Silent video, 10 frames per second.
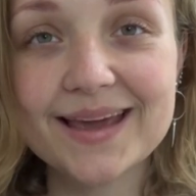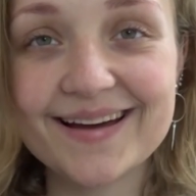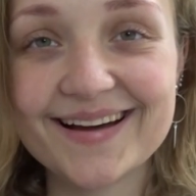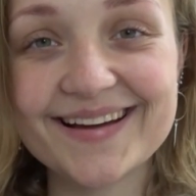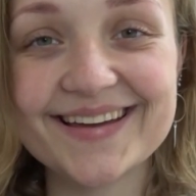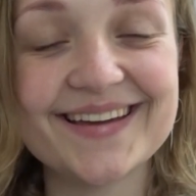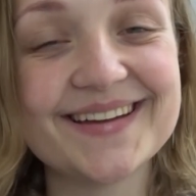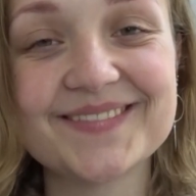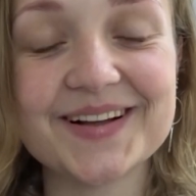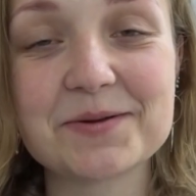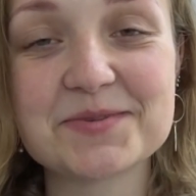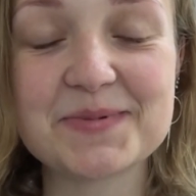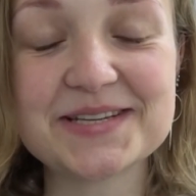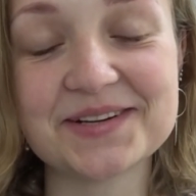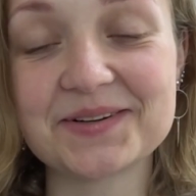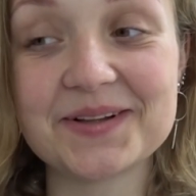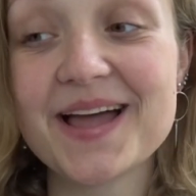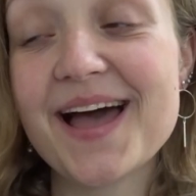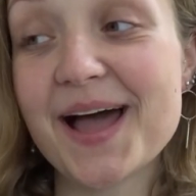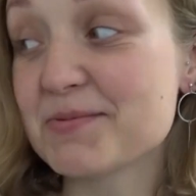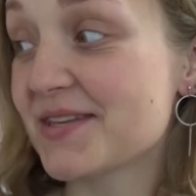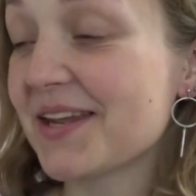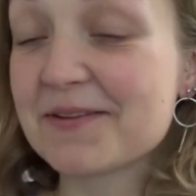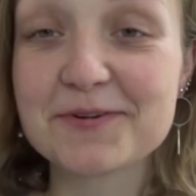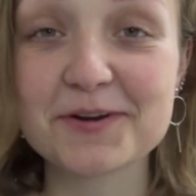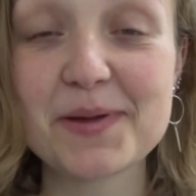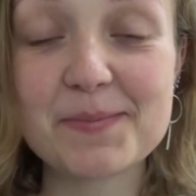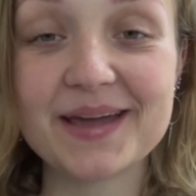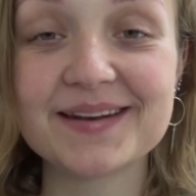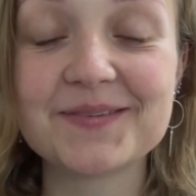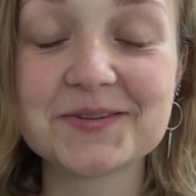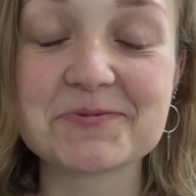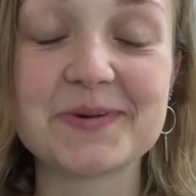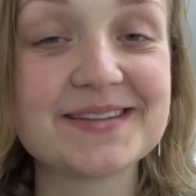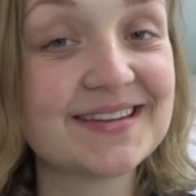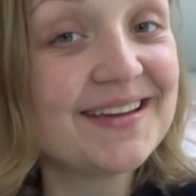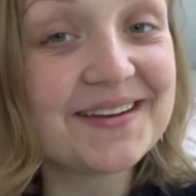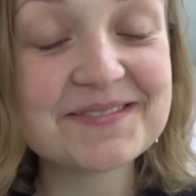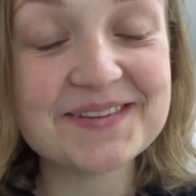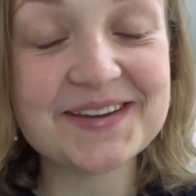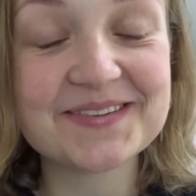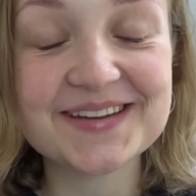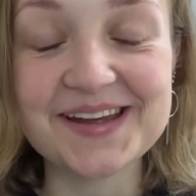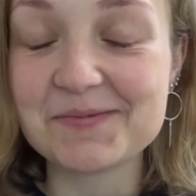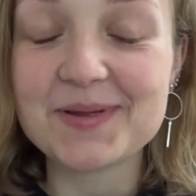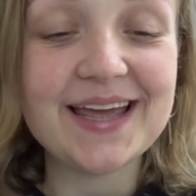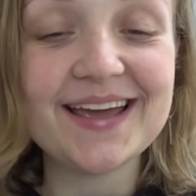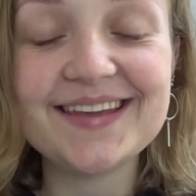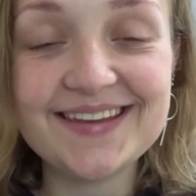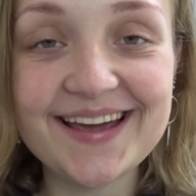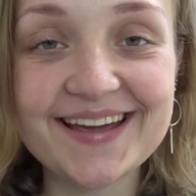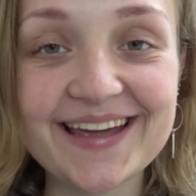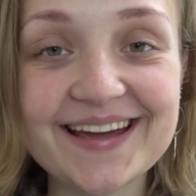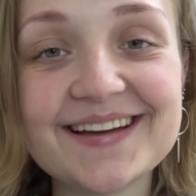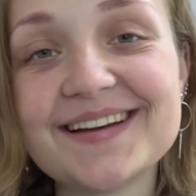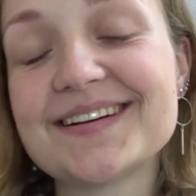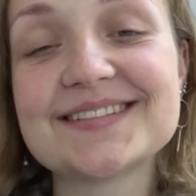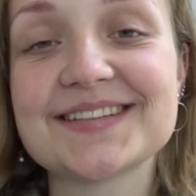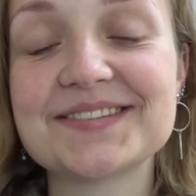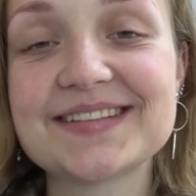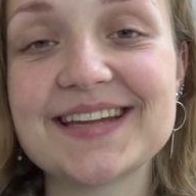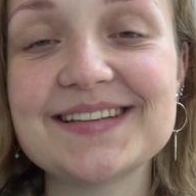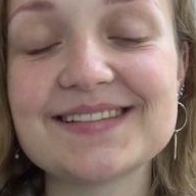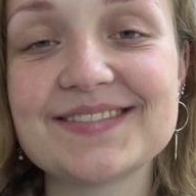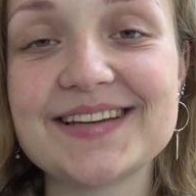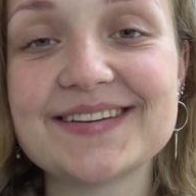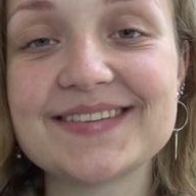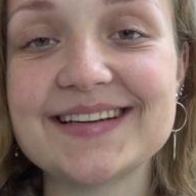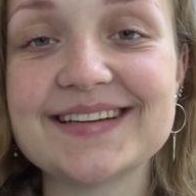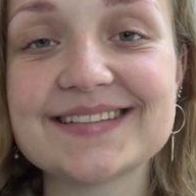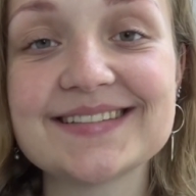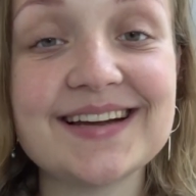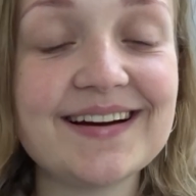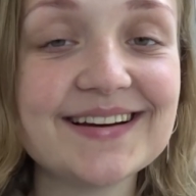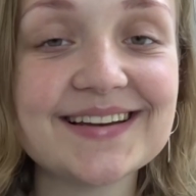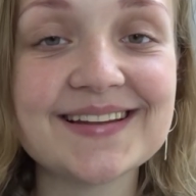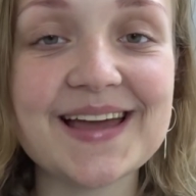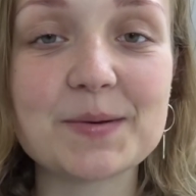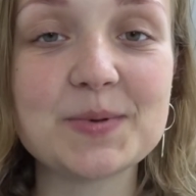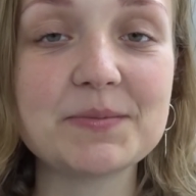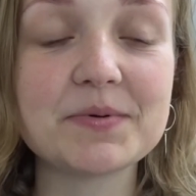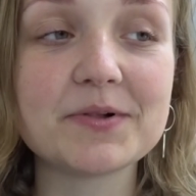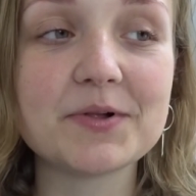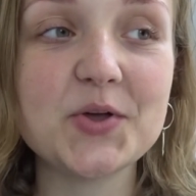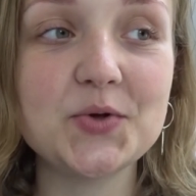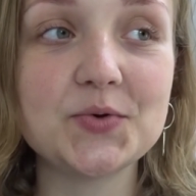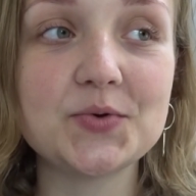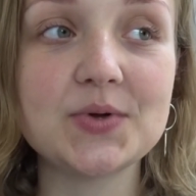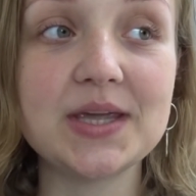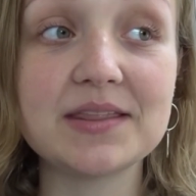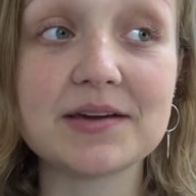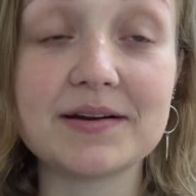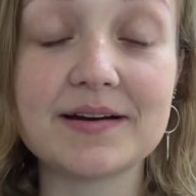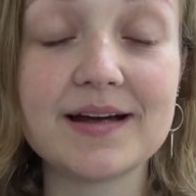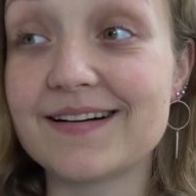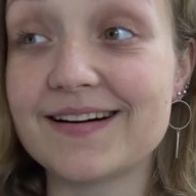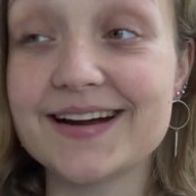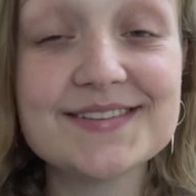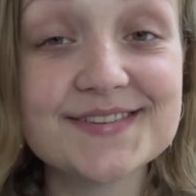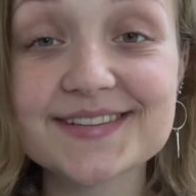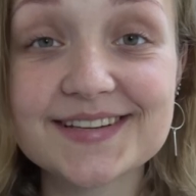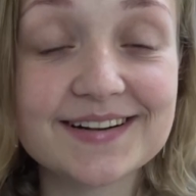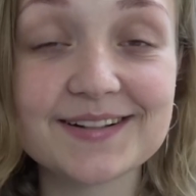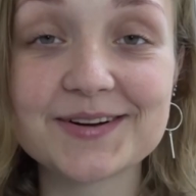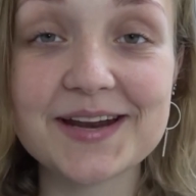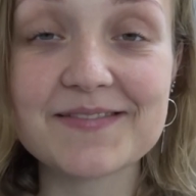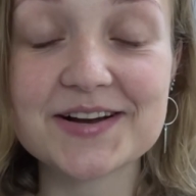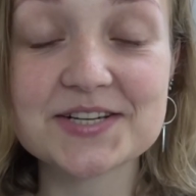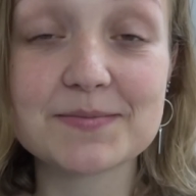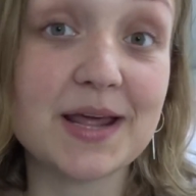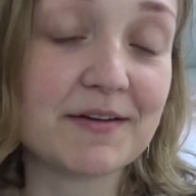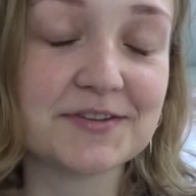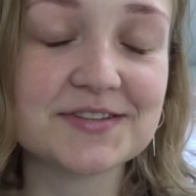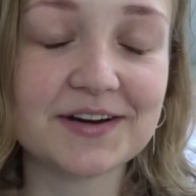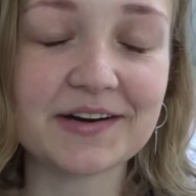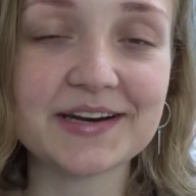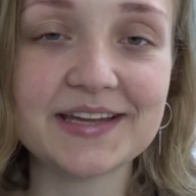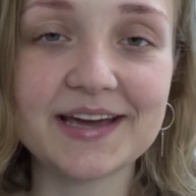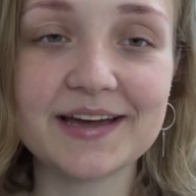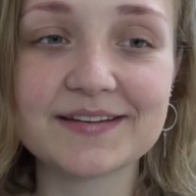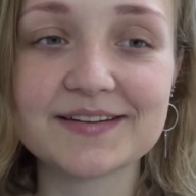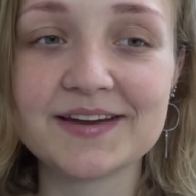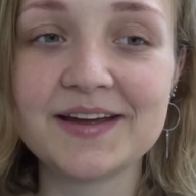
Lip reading: Hi and welcome to my channel. I'm sitting in front of my bed, which means it is video time. Yay! So today's video is targeted at people who either are interested in learning Russian but haven't started yet,